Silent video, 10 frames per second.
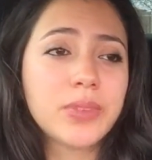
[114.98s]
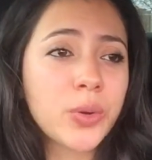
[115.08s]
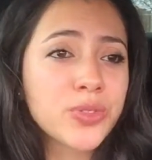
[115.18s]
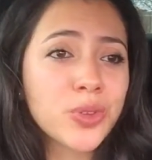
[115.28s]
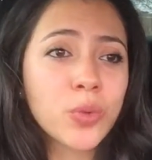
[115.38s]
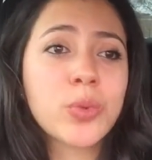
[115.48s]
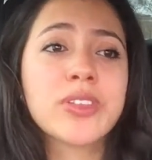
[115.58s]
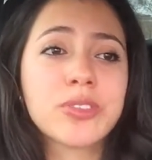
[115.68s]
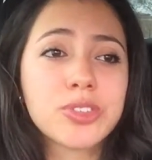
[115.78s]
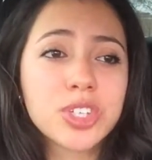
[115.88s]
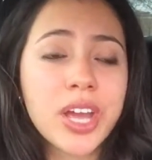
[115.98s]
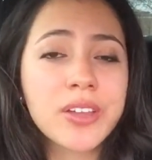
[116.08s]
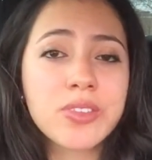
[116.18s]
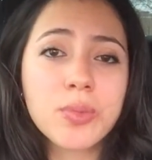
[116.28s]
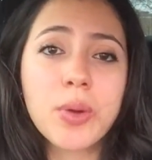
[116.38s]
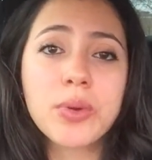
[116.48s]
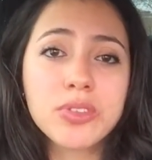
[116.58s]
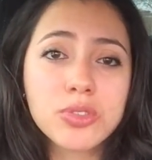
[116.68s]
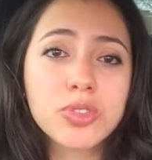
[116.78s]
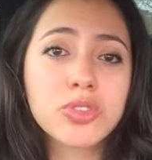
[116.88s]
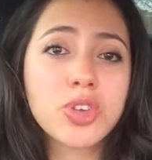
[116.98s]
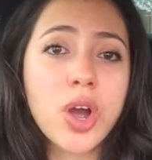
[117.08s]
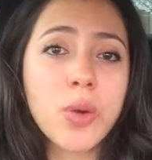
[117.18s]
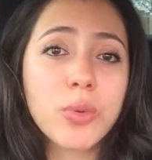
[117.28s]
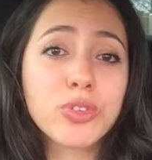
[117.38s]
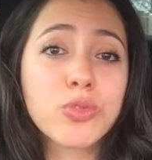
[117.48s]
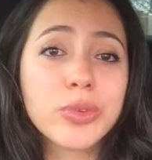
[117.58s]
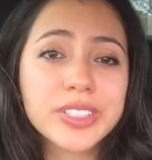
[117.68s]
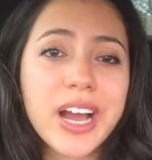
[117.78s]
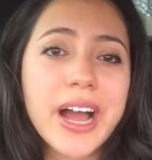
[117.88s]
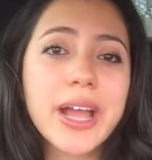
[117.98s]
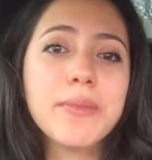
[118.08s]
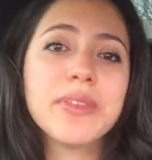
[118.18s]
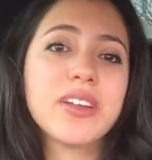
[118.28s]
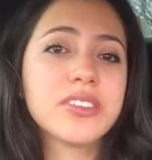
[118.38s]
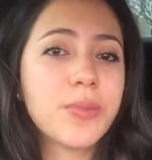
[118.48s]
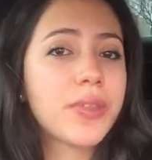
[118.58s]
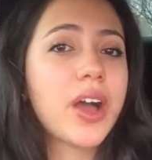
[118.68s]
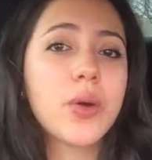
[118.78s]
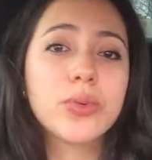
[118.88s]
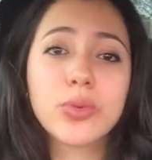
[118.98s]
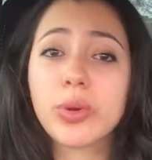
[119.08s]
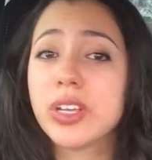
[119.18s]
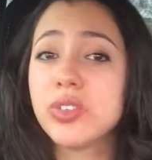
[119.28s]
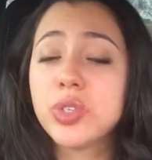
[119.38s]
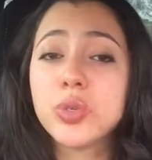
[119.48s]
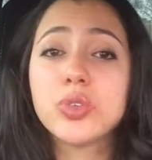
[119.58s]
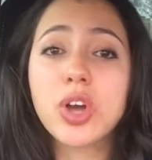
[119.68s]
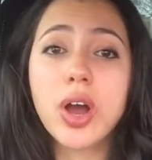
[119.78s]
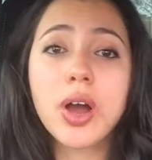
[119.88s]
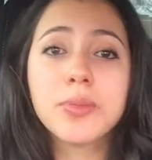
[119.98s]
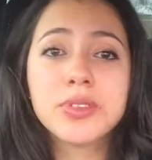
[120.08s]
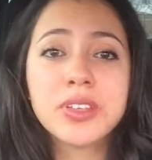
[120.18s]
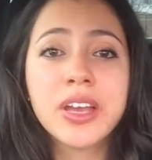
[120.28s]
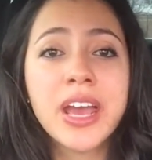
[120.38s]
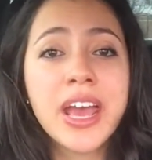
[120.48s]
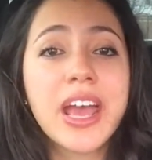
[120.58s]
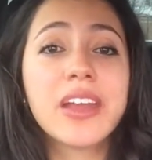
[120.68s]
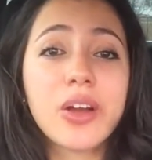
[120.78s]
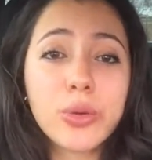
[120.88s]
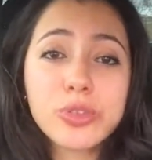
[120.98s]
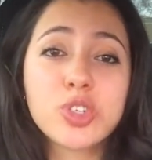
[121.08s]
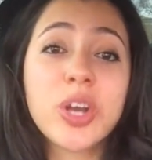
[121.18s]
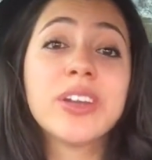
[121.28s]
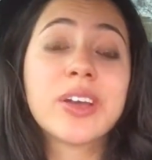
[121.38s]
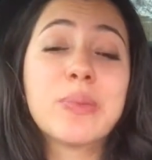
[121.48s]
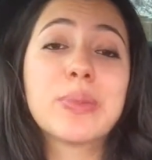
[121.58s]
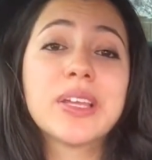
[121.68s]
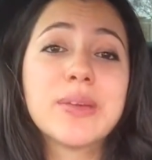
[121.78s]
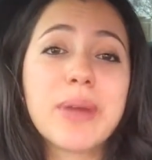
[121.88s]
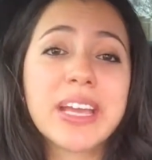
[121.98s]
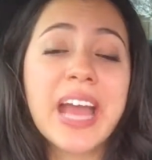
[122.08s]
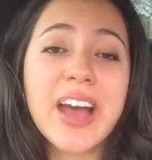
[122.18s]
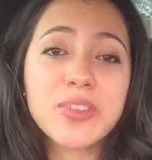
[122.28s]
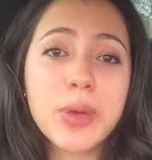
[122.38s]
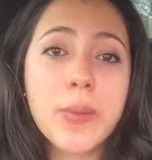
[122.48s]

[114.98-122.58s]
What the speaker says: I was doing research again, so my research job was full-time, and then on top of that I was working 2 jobs and also trying to complete my CASPA